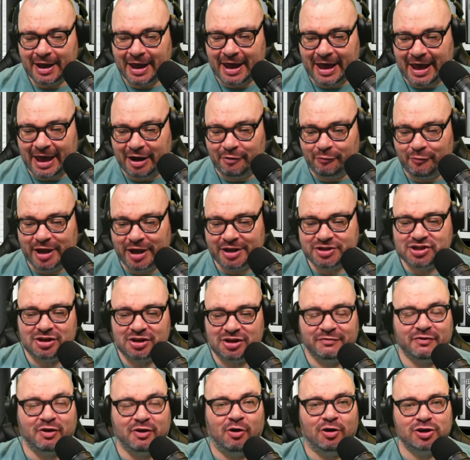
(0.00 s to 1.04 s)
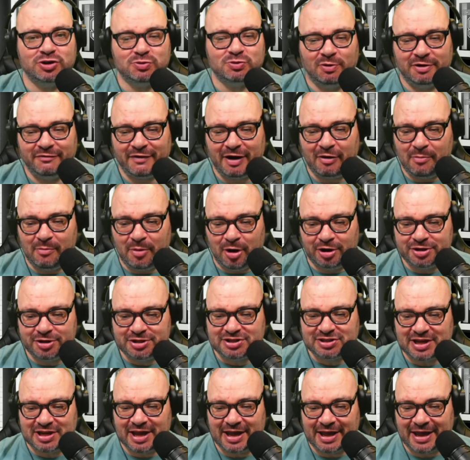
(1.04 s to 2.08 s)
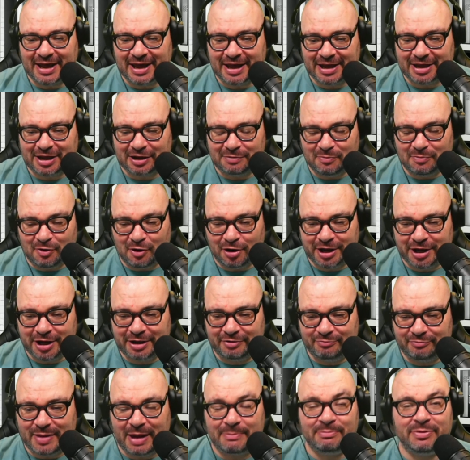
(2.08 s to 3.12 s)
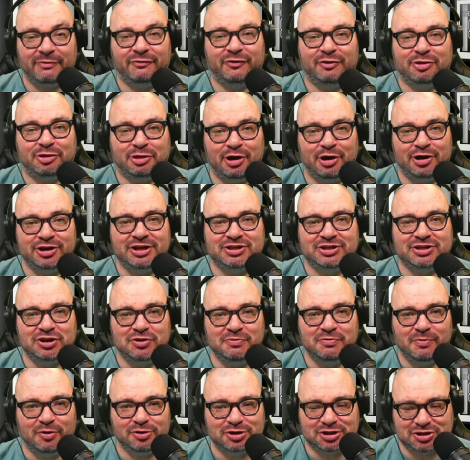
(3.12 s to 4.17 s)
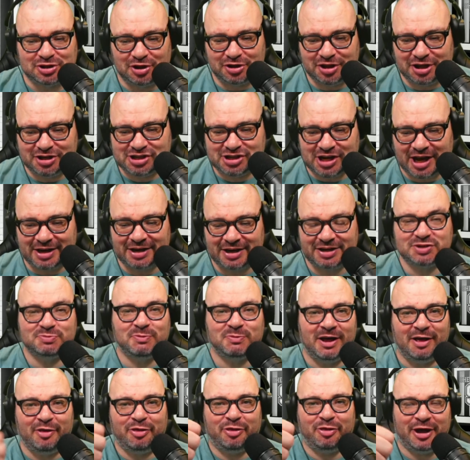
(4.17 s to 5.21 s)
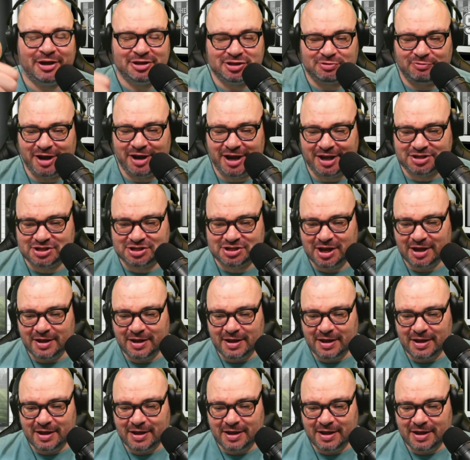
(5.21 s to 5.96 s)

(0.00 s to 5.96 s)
Rachel, of course, one of our mods. Good morning. Member for 32 months on the channel as well. Thanks, Rach.